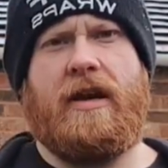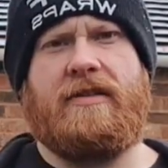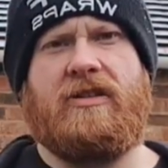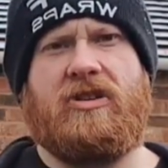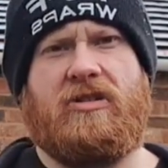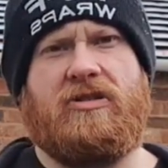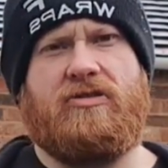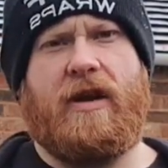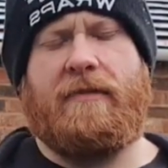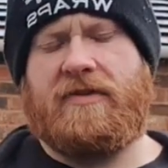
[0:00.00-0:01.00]
exercise of
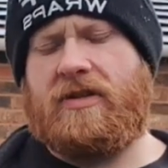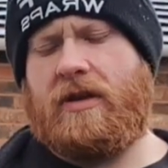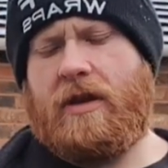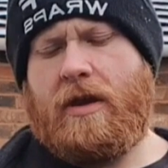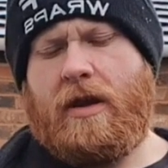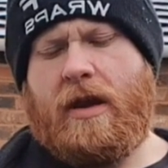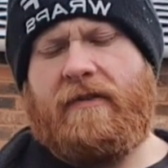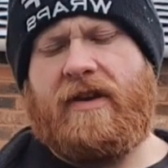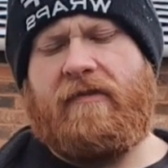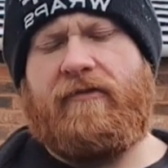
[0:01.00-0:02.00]
traps
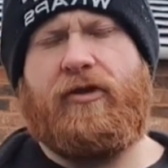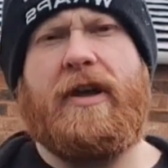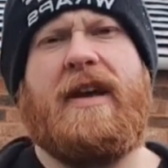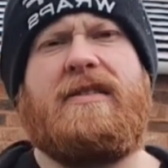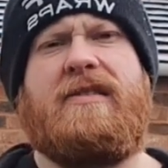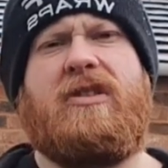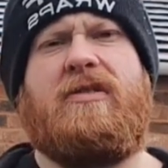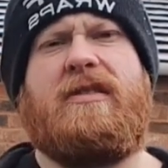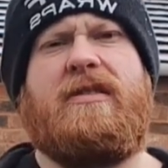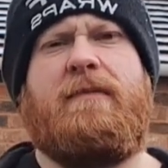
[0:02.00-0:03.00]
and then 3
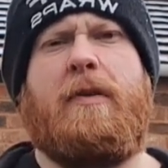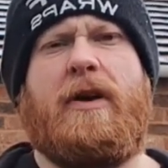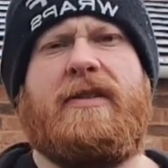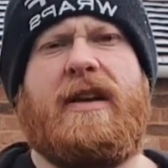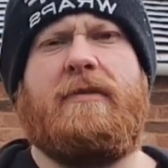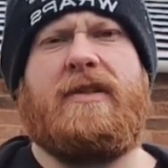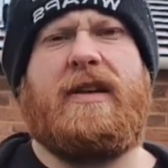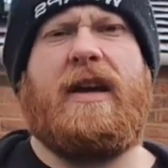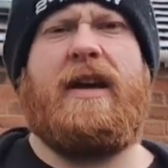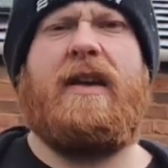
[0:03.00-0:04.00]
exercises of biceps.
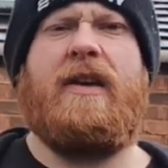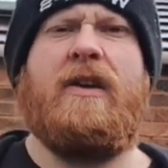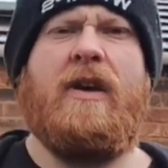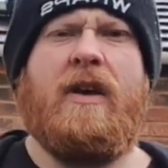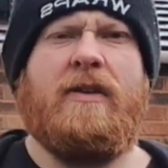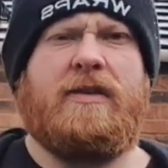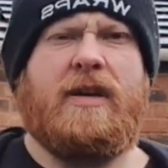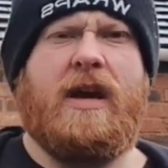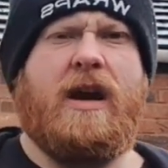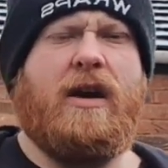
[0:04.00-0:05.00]
Okay,
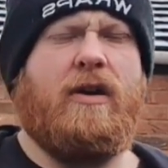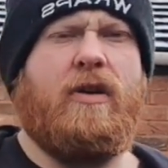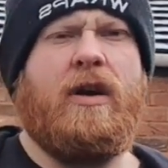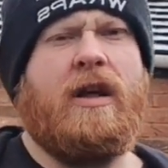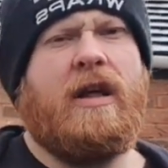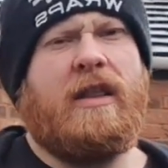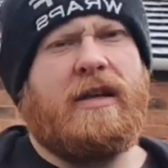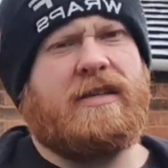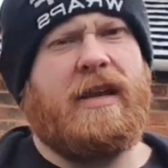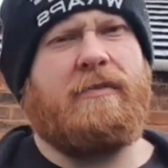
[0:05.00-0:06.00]
so
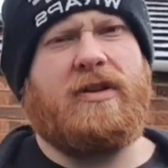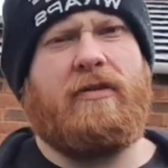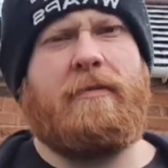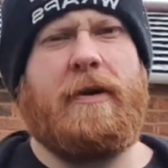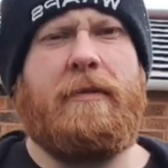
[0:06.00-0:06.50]
let's keep to it